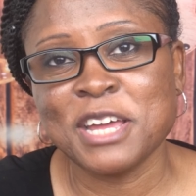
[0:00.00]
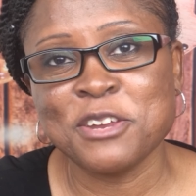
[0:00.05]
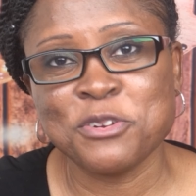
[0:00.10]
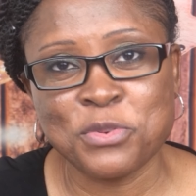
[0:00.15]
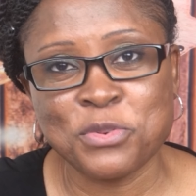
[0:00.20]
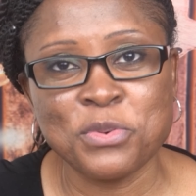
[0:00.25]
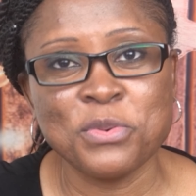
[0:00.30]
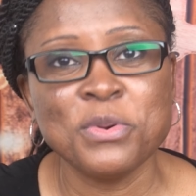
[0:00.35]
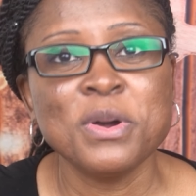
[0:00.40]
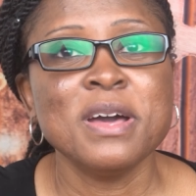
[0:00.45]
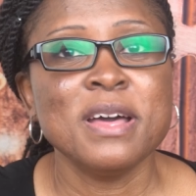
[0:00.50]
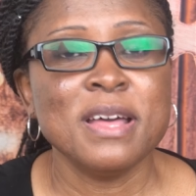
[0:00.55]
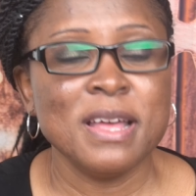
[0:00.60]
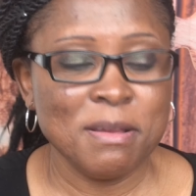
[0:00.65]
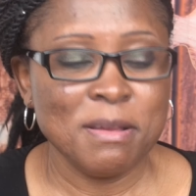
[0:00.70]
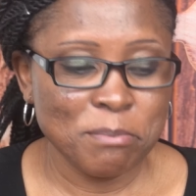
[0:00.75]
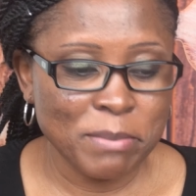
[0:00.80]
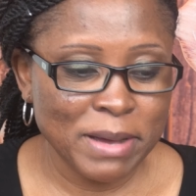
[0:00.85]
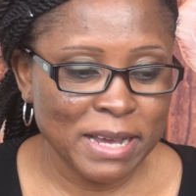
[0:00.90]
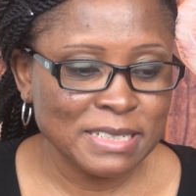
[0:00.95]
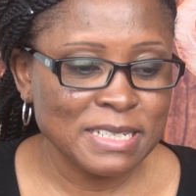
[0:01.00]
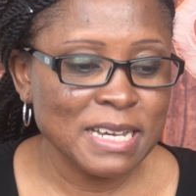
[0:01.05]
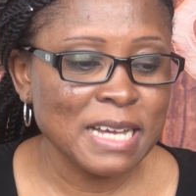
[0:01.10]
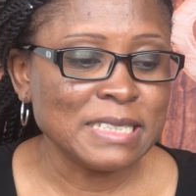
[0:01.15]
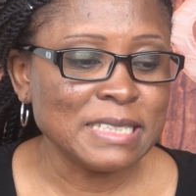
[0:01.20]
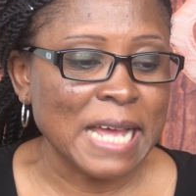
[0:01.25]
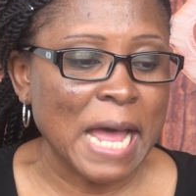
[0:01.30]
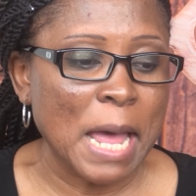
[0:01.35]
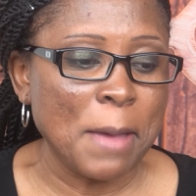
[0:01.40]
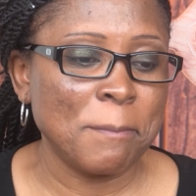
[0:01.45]
know by that
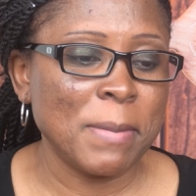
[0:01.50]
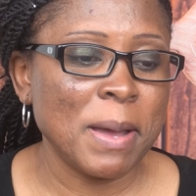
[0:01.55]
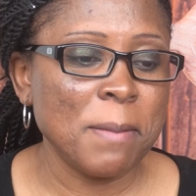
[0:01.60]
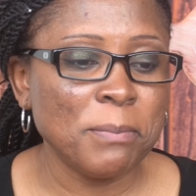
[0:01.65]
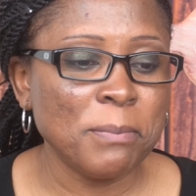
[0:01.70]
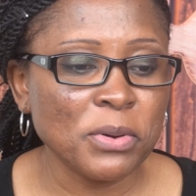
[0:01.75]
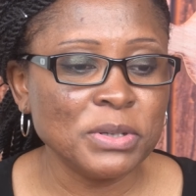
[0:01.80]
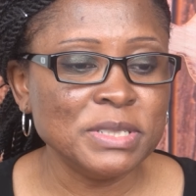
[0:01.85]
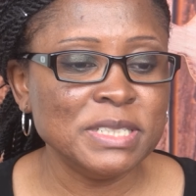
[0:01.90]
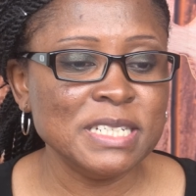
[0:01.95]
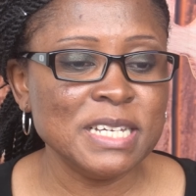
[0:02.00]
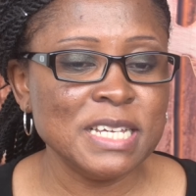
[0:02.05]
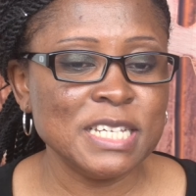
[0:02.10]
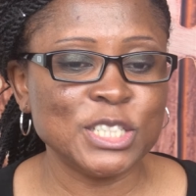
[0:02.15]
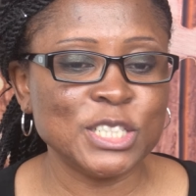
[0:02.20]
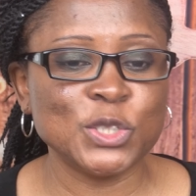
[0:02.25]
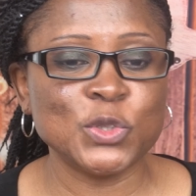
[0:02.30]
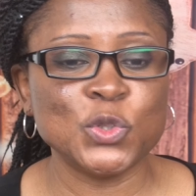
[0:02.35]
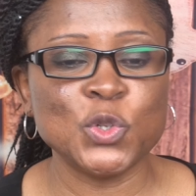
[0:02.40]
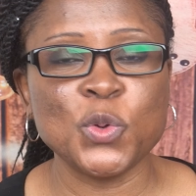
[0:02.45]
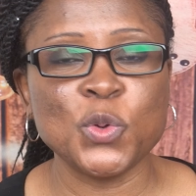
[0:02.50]
time my body is,